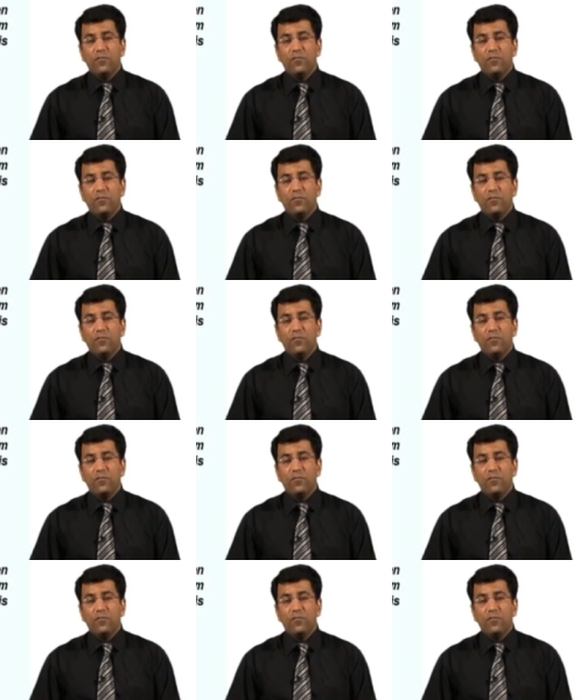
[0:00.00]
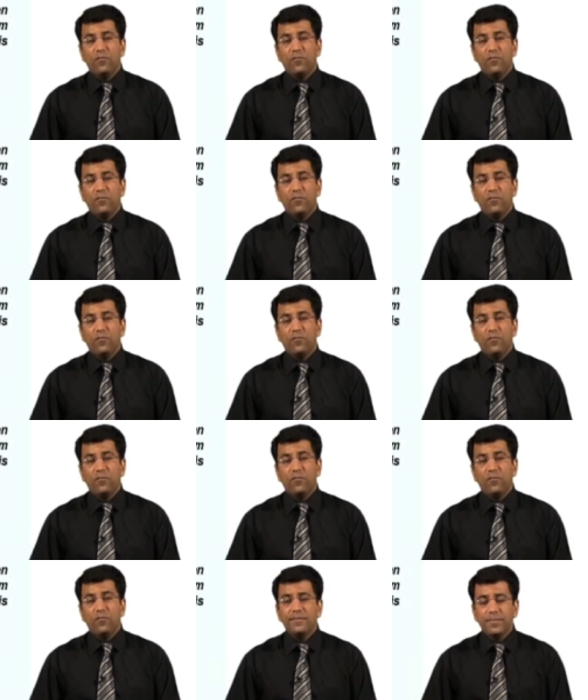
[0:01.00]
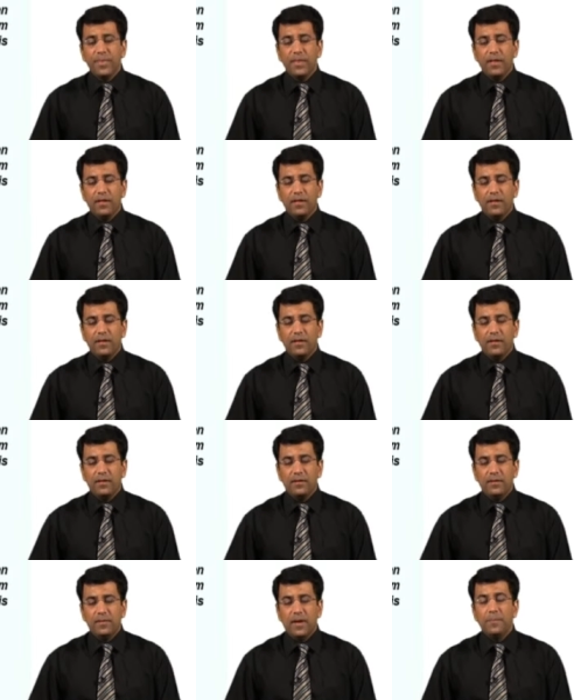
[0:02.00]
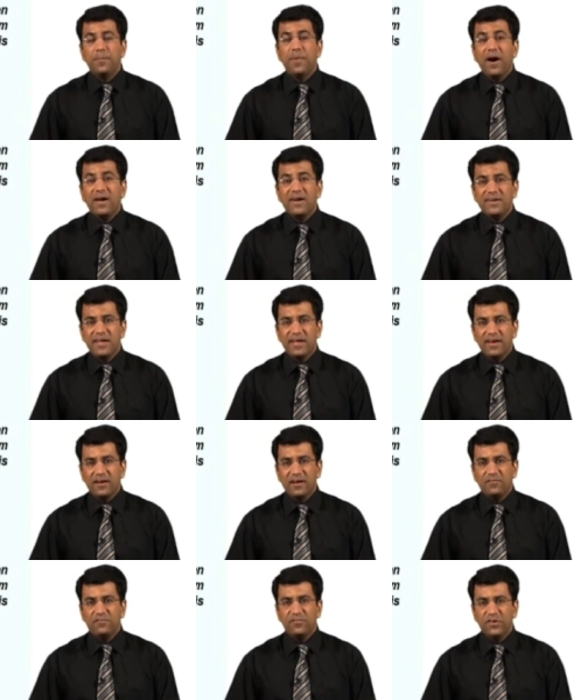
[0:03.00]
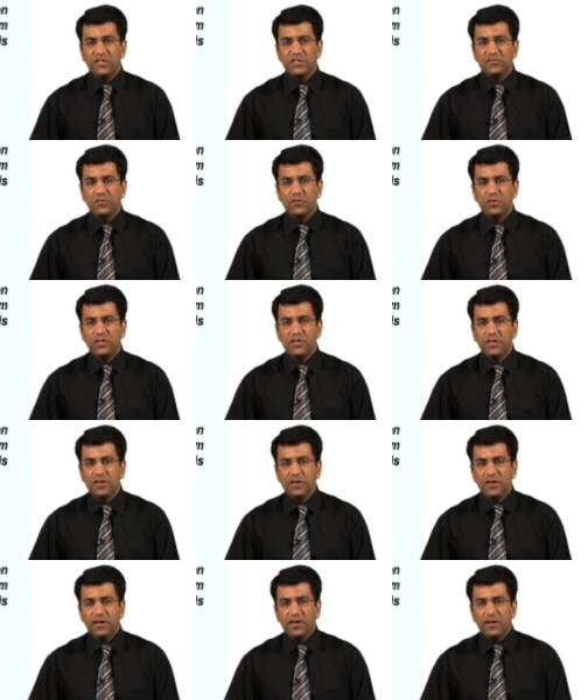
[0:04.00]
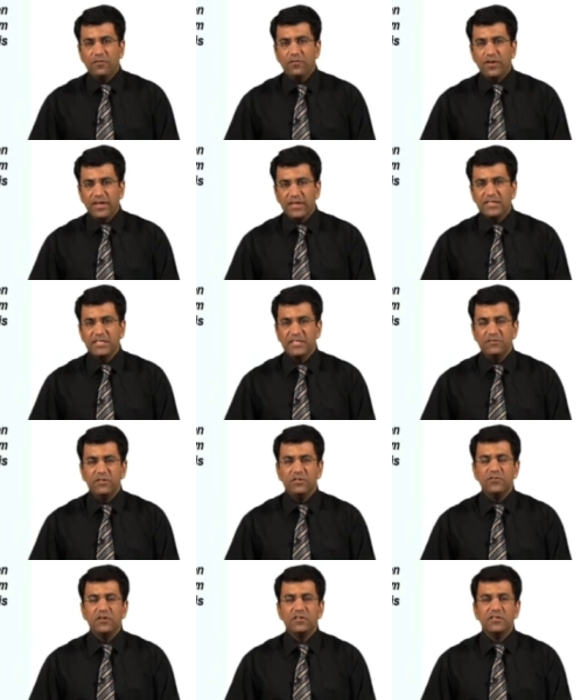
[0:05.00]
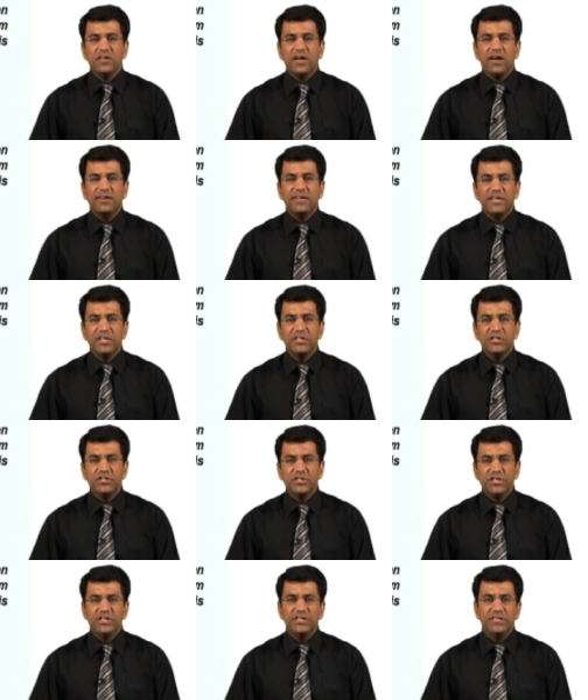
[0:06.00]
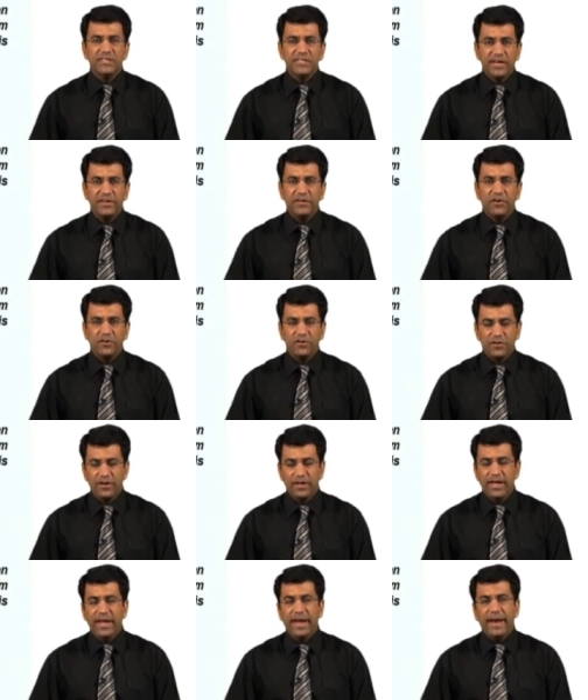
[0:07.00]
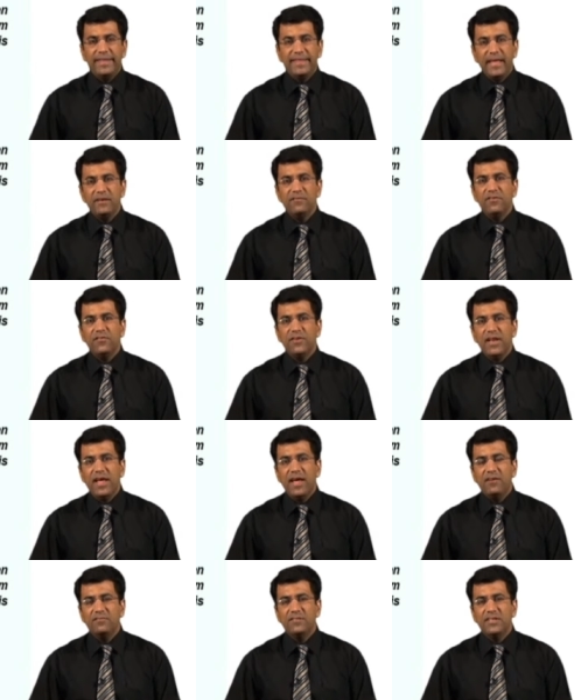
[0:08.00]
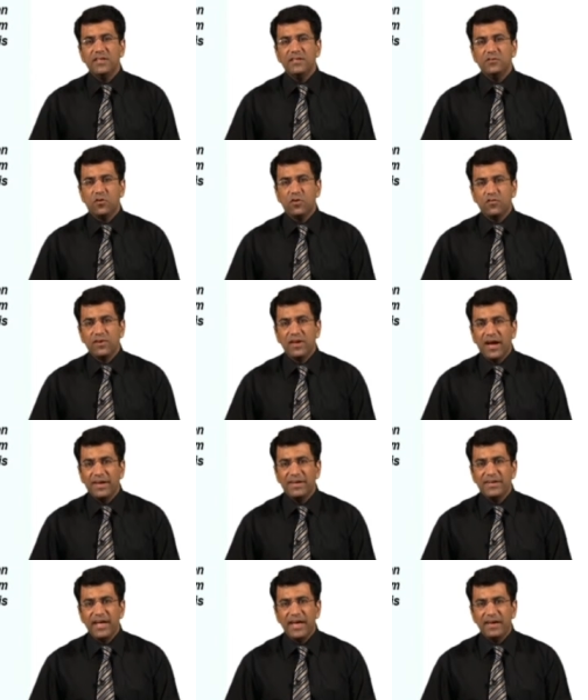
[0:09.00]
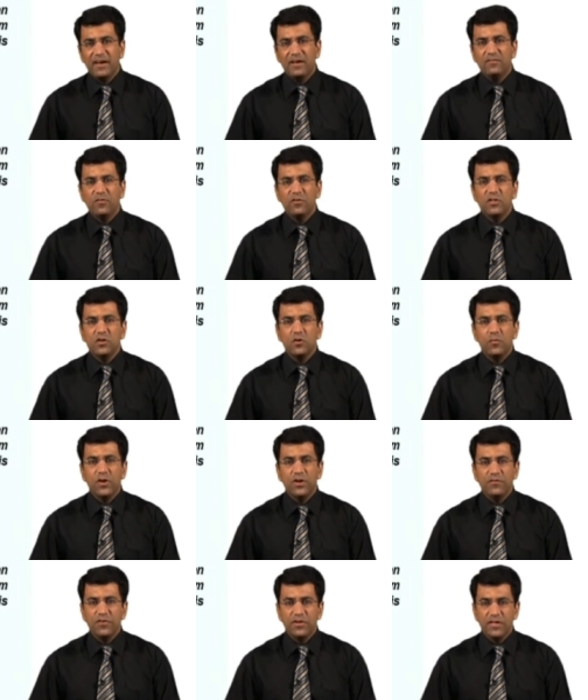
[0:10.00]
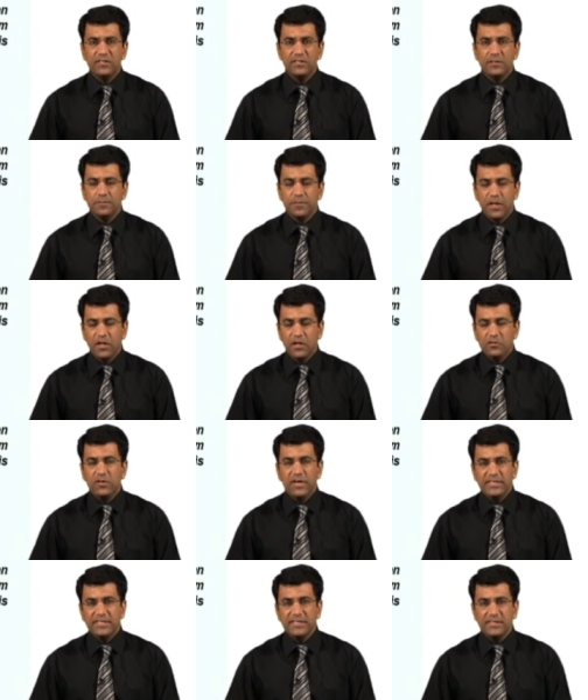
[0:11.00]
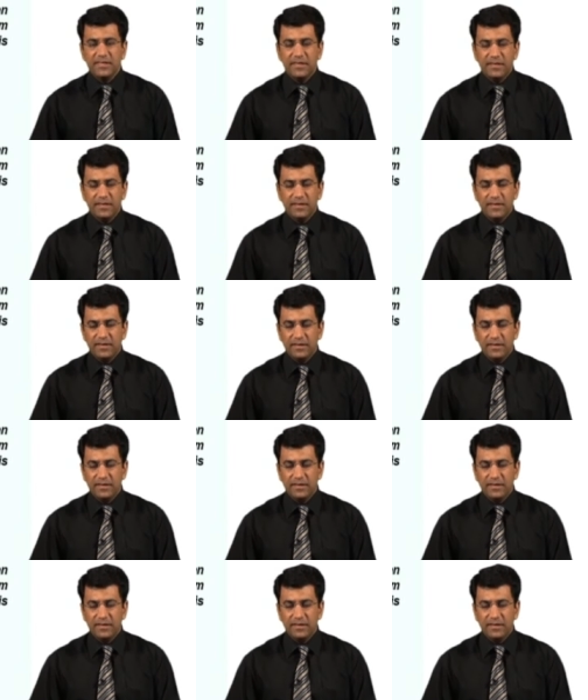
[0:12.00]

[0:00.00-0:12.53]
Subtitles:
what's happened, that we will draw a bar diagram first for the frequency which was arranged in descending order, and then we will have the sort of line diagram for the cumulative frequency. So let's